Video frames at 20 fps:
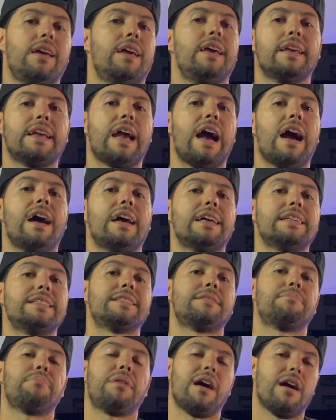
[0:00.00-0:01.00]
Hey
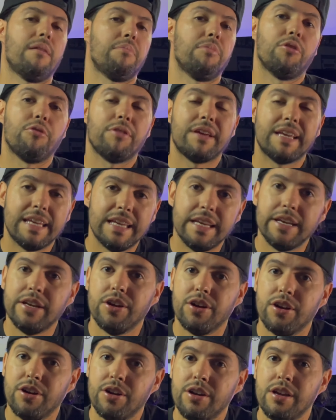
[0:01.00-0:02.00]
guys, Pablo
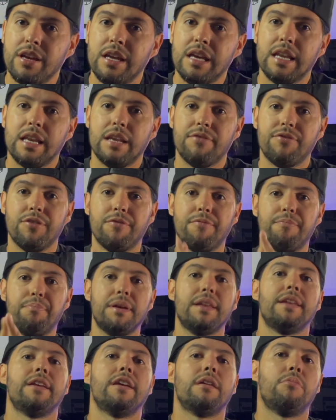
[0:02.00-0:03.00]
here. If you've
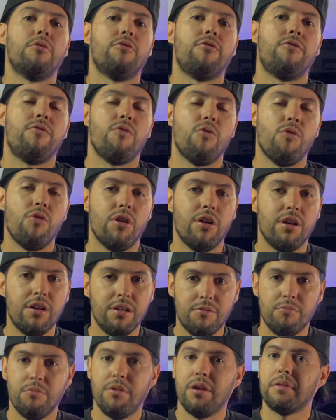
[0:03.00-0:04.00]
been here before,
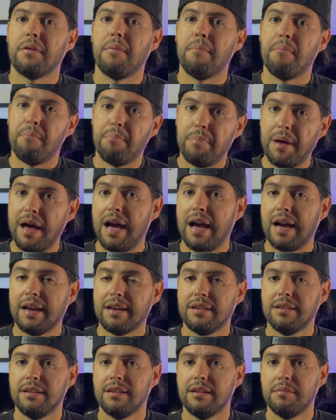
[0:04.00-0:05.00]
welcome back.
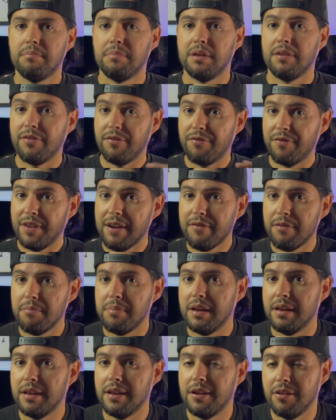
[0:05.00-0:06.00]
But if you've never
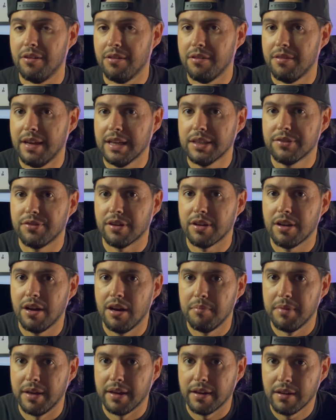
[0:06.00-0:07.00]
been here, thanks for
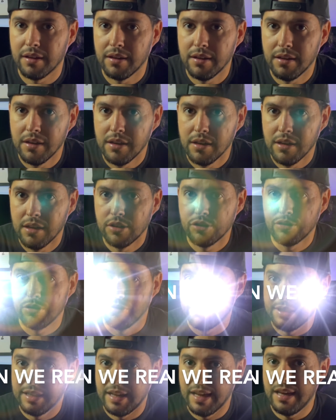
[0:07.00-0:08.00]
coming. So
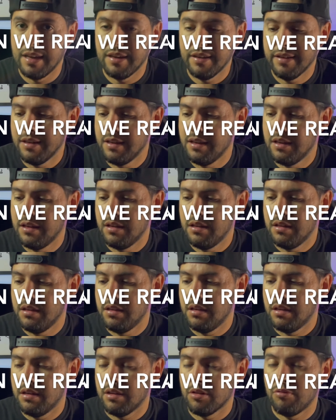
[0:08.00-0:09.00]
today,
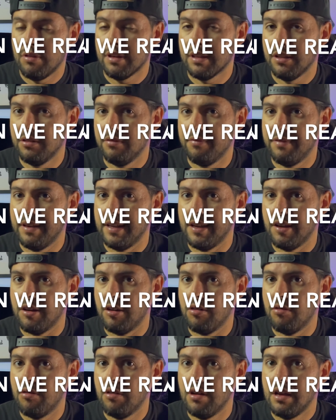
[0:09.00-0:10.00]
quick little
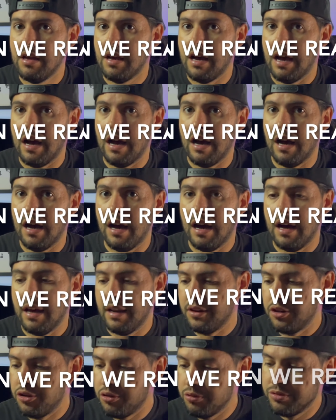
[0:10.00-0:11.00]
video
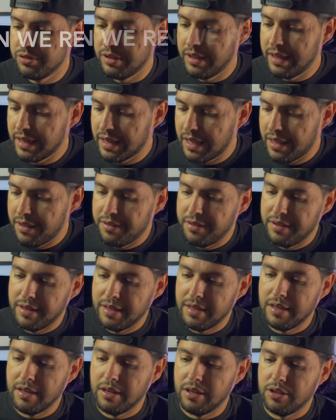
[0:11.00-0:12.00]
on using
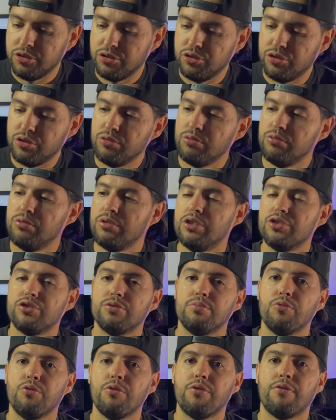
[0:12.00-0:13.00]
the Zhiyun
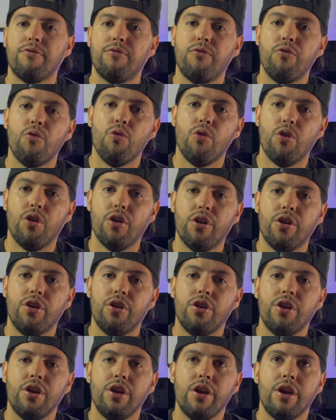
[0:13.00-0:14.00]
Smooth 4
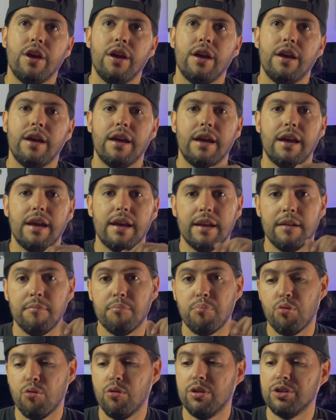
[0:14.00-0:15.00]
in
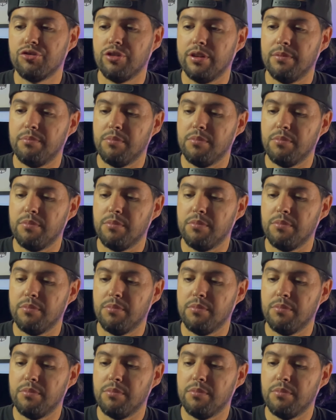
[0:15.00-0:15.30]
portrait